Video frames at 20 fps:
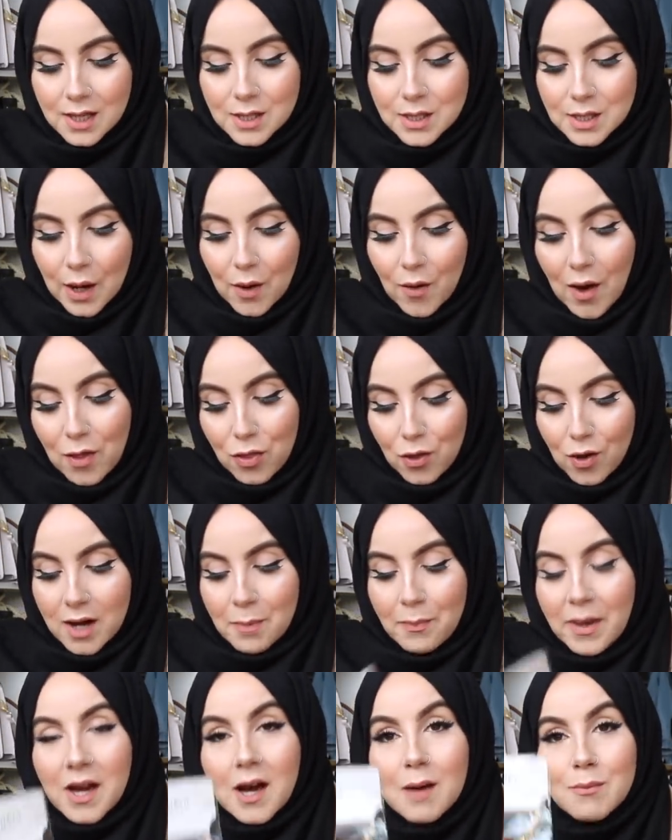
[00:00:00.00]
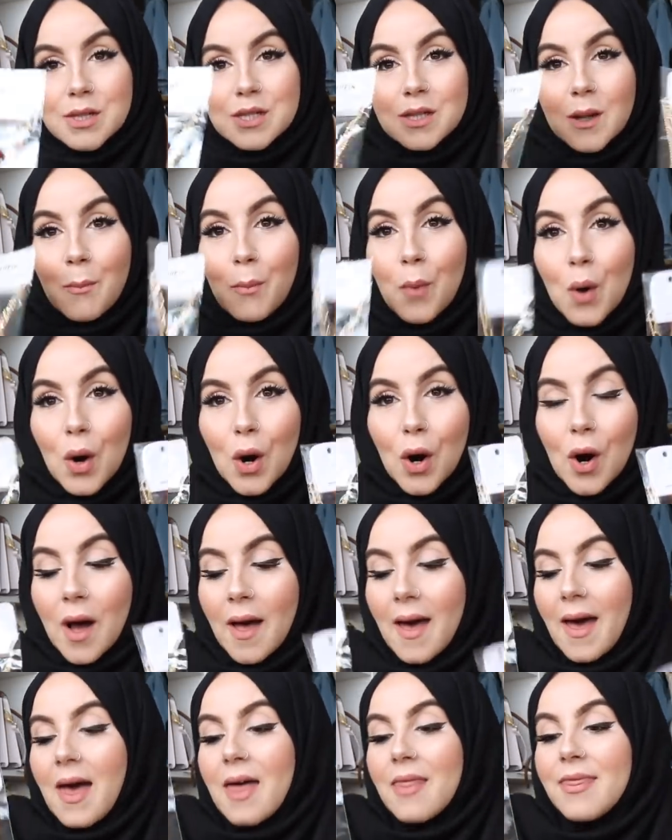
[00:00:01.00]
So I thought I'd pick up some more.
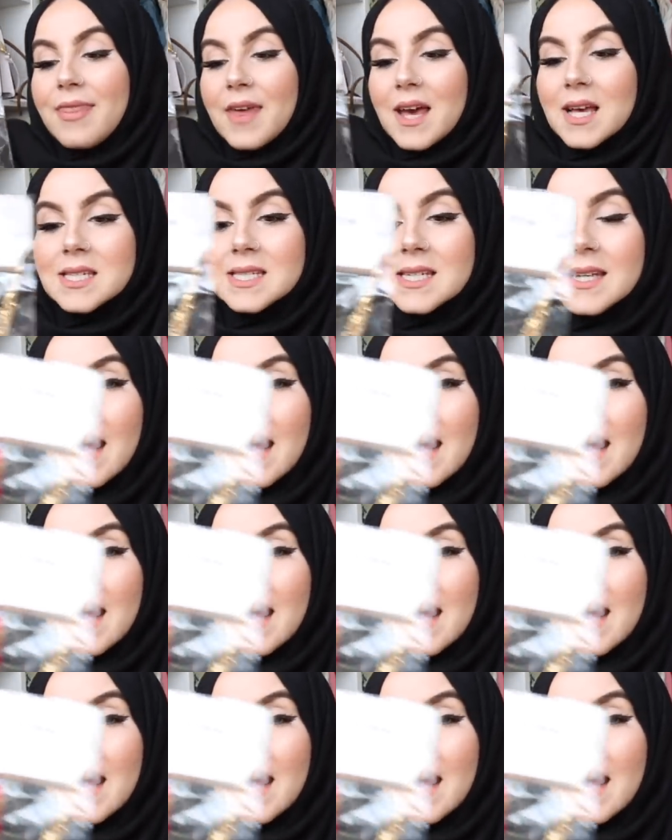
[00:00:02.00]
This